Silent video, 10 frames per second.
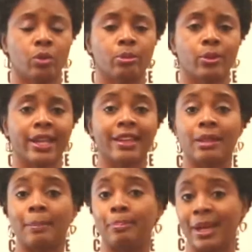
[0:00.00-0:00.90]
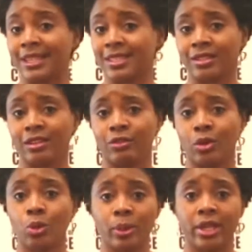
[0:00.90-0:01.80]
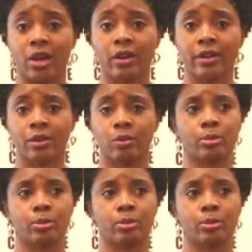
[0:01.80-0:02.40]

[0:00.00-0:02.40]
We're bringing the best of who we are,